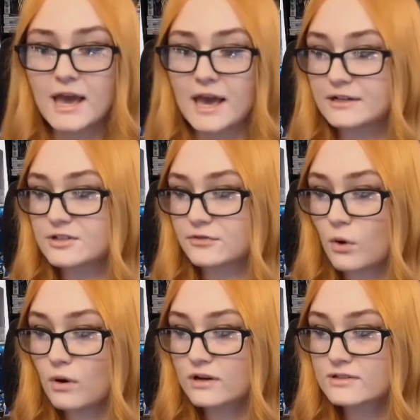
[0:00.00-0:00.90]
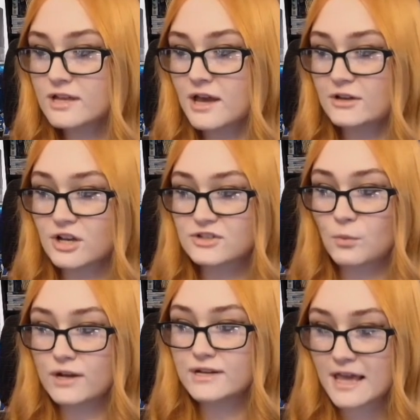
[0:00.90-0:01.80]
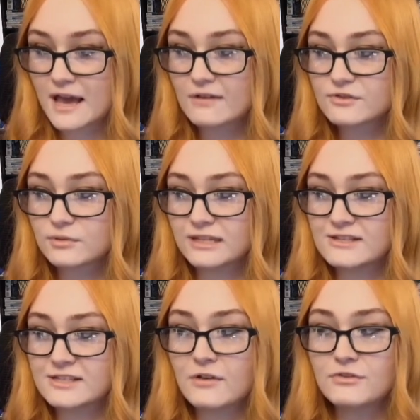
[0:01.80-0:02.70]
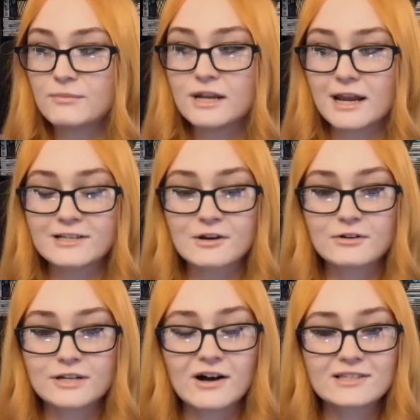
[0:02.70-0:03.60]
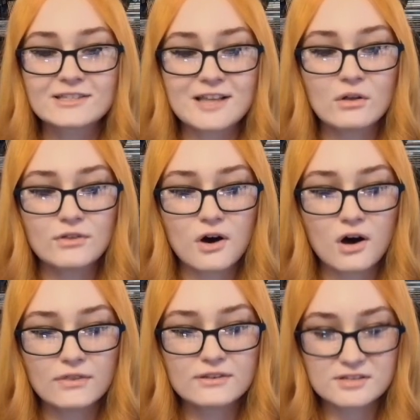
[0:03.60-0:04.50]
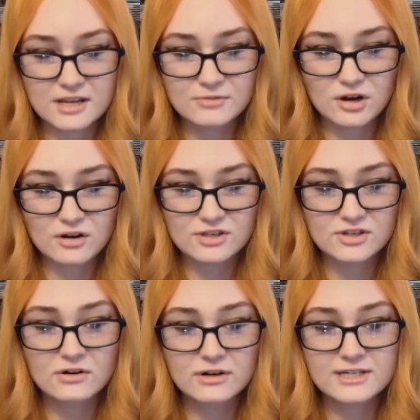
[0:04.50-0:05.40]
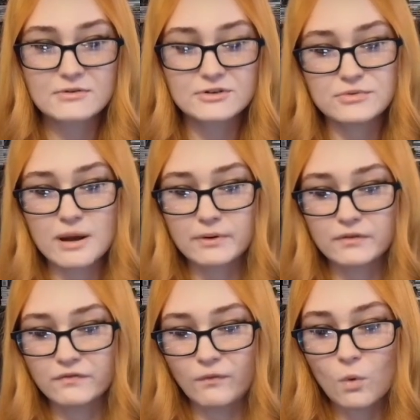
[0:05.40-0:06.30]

And of course, just one day after release, South of Midnight has already gone south on the Steam charts. It's already down to number 4.